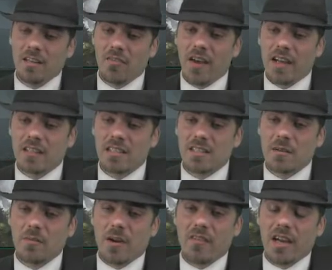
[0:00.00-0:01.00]
the fact that
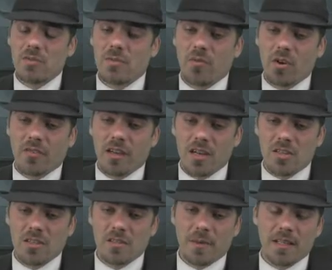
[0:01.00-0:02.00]
some of our Vastwood
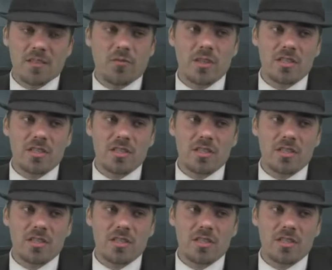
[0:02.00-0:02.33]
Fortifications means if